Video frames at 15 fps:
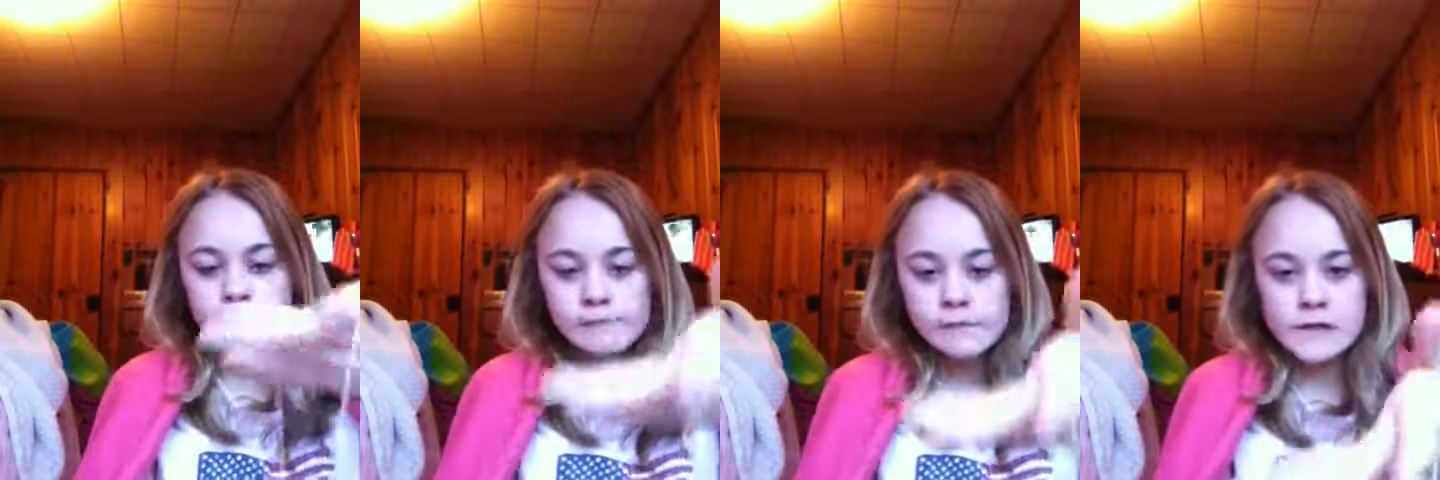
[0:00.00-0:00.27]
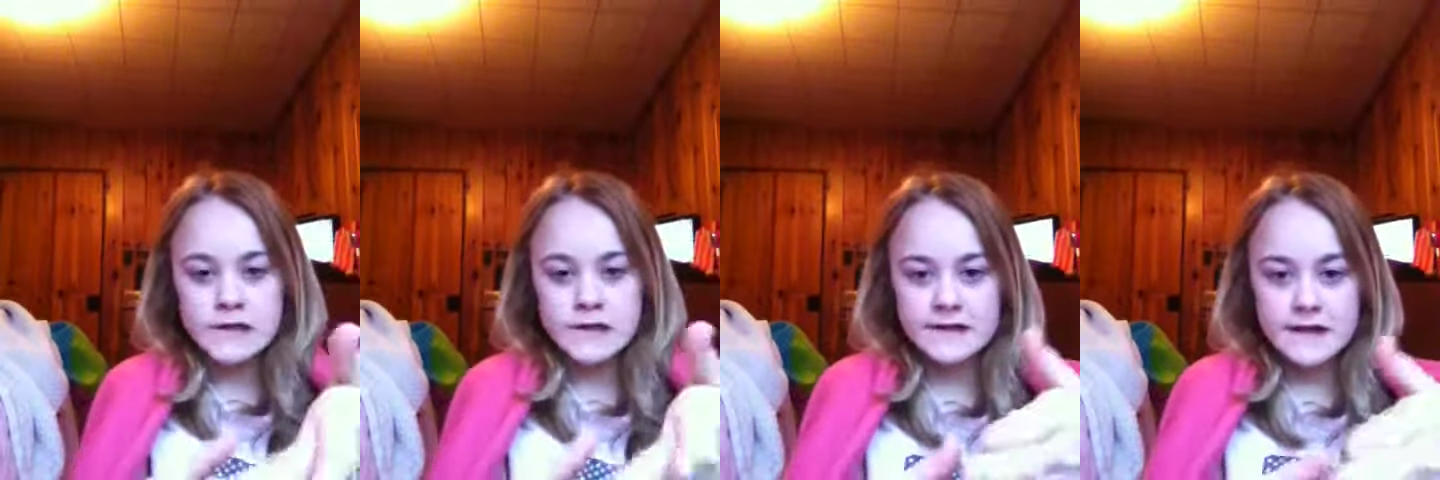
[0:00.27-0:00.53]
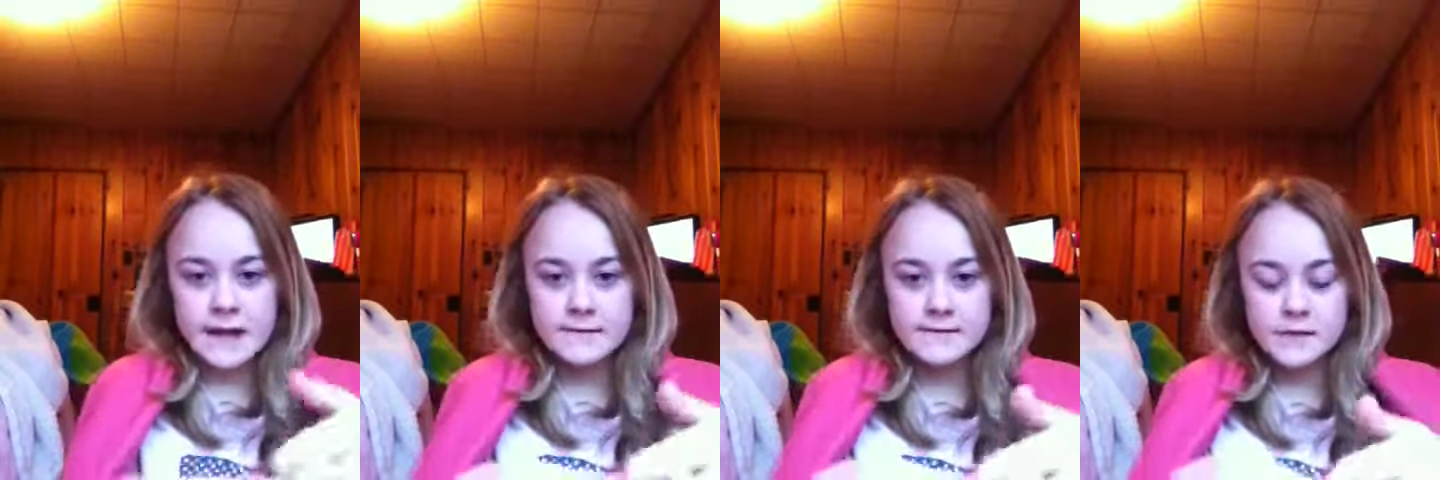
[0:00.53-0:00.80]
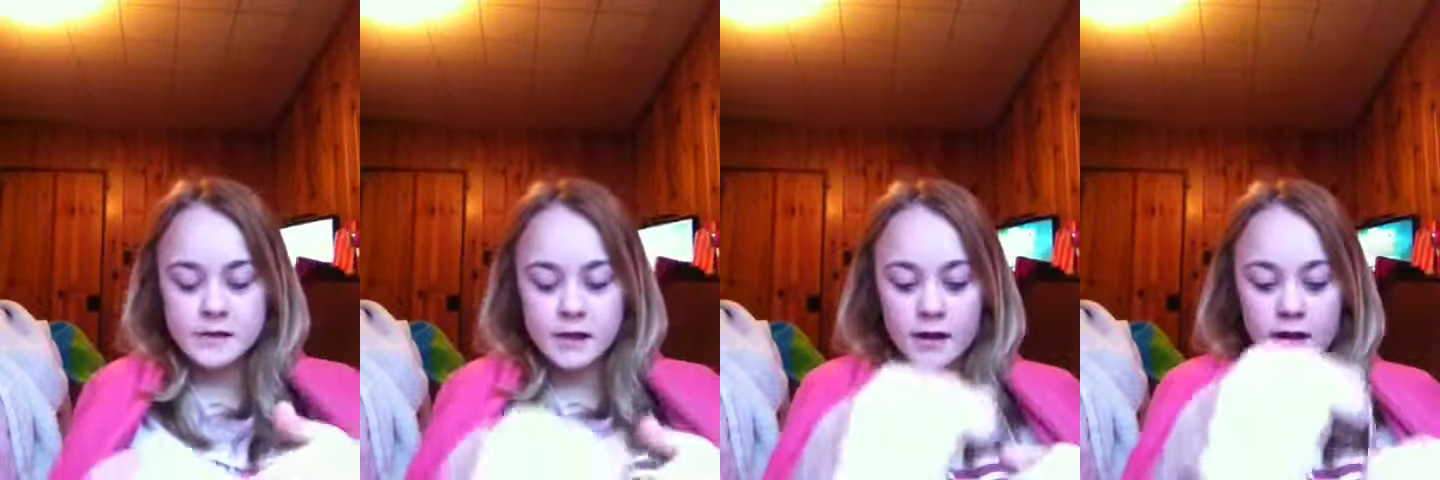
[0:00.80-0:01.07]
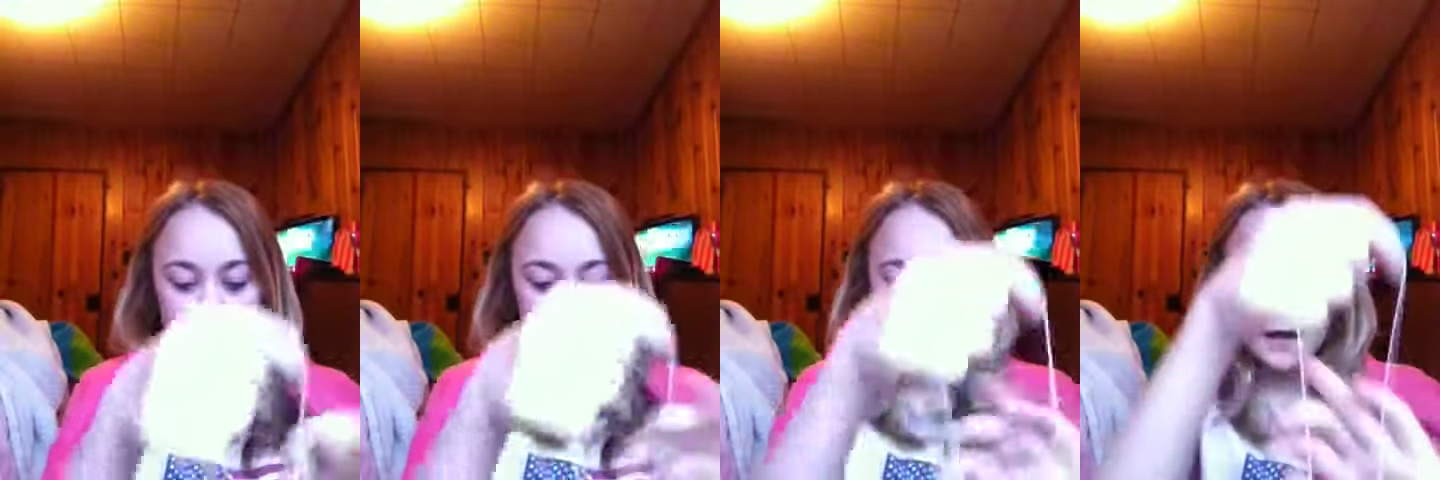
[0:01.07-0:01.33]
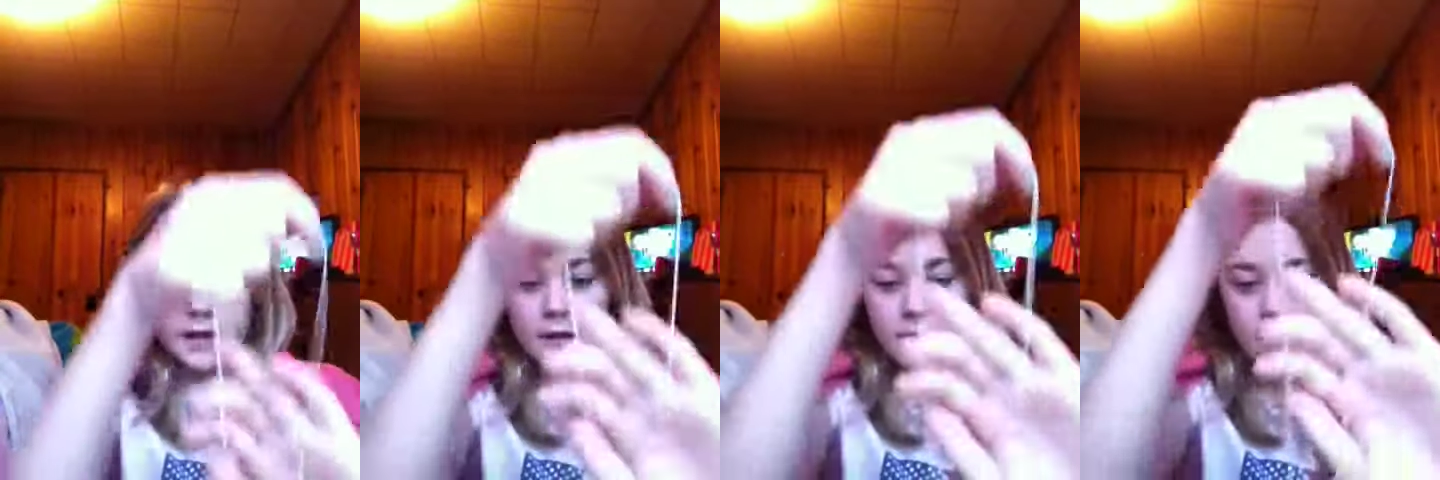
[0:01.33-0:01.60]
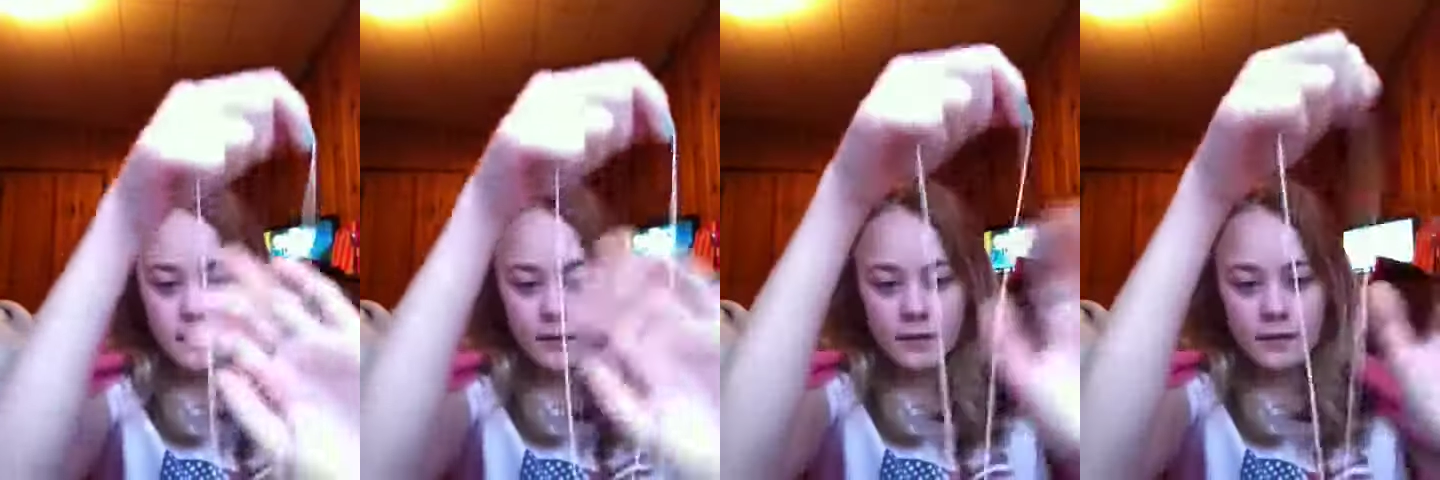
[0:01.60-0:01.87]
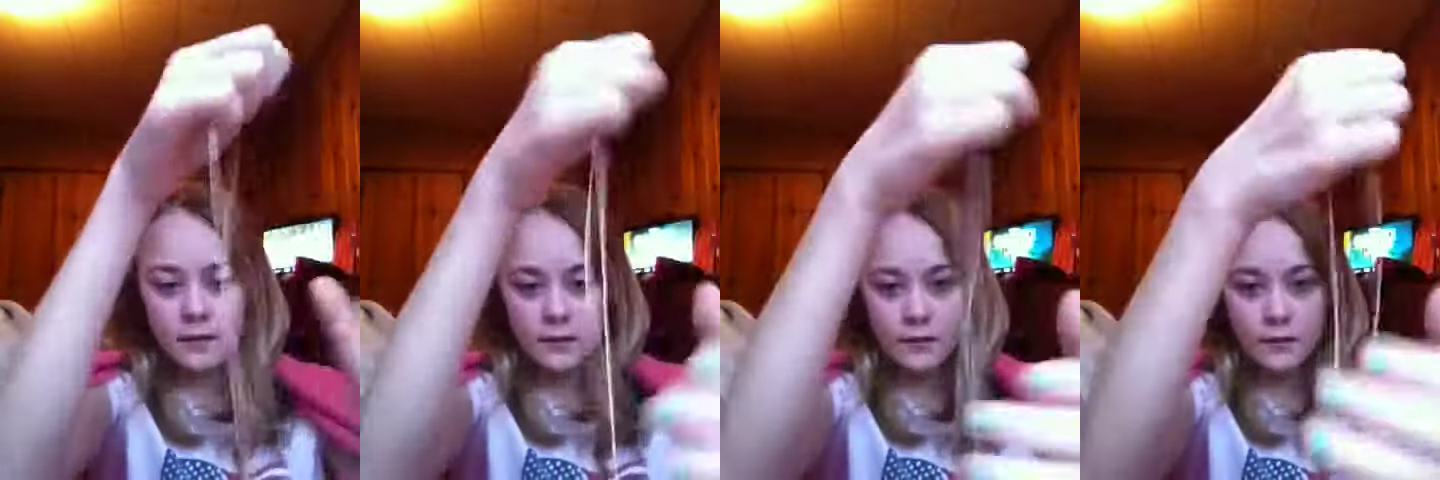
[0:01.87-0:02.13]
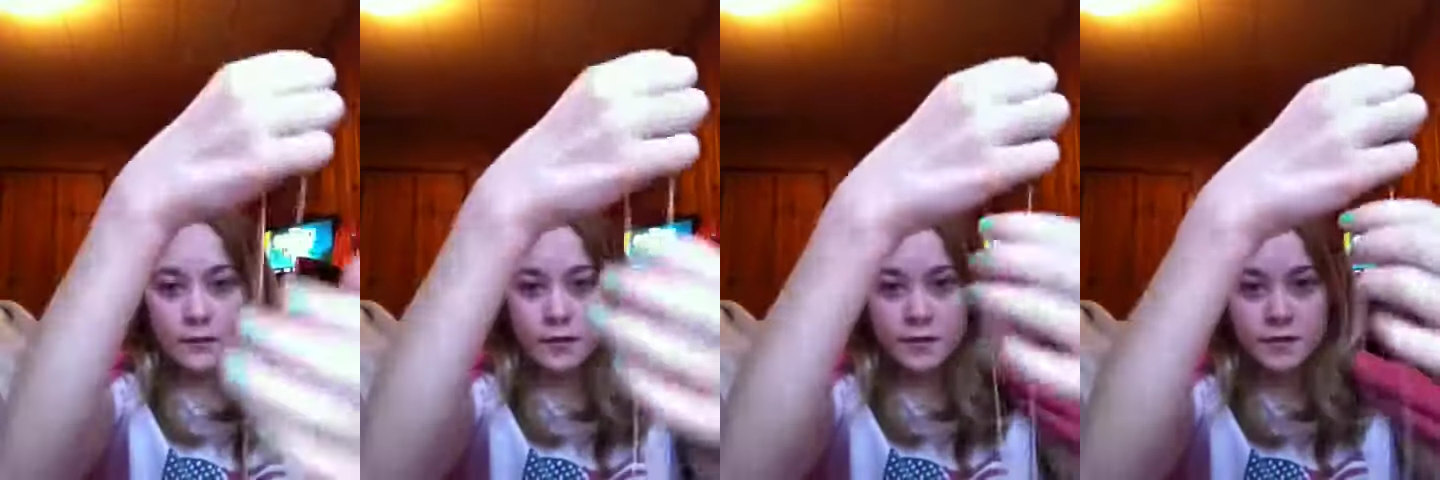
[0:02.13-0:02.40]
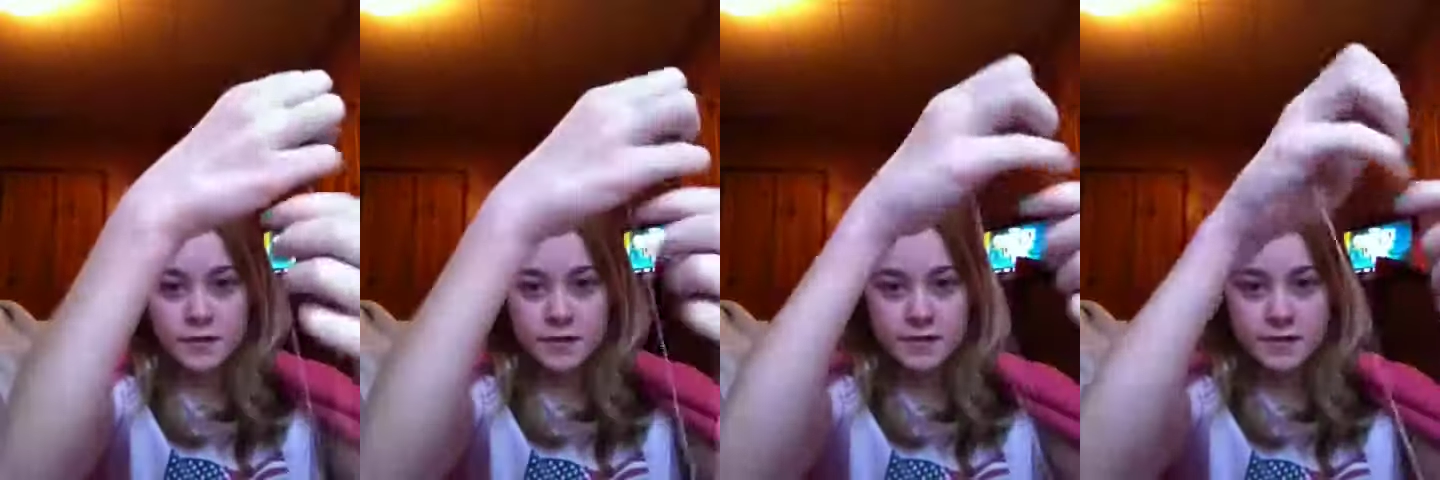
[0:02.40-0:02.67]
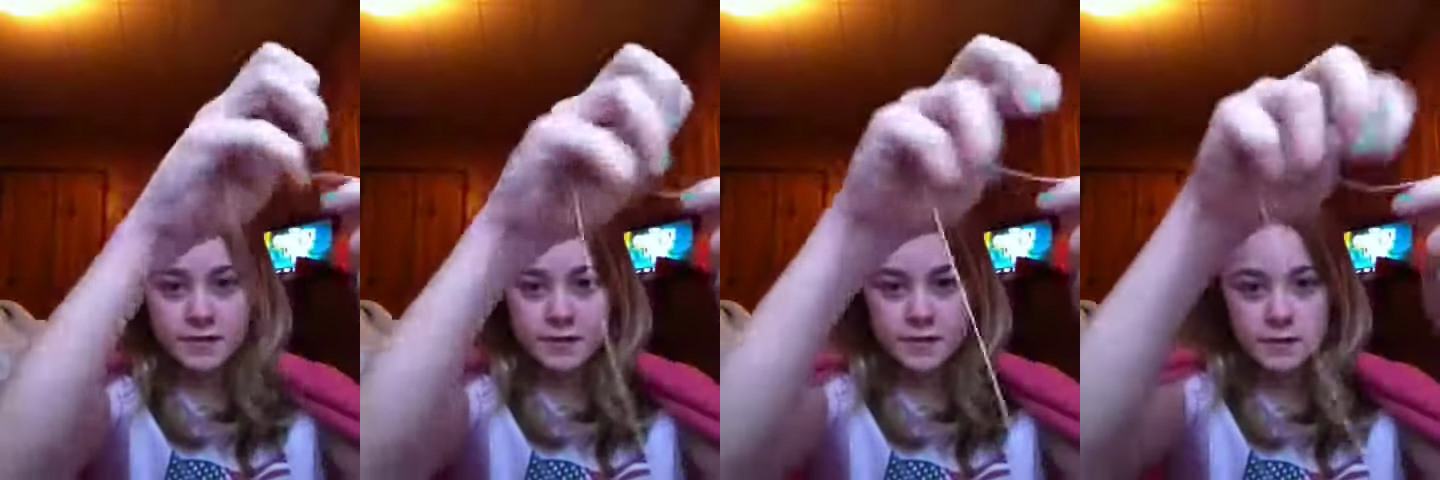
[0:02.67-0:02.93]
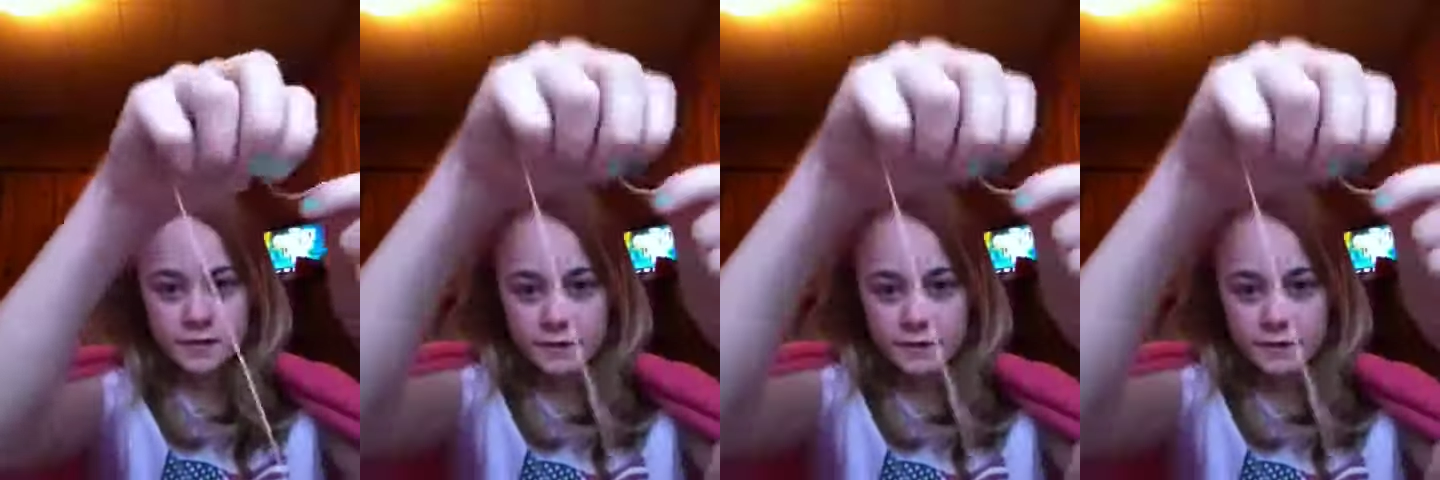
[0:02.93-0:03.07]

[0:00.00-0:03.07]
which is absolutely gorgeous.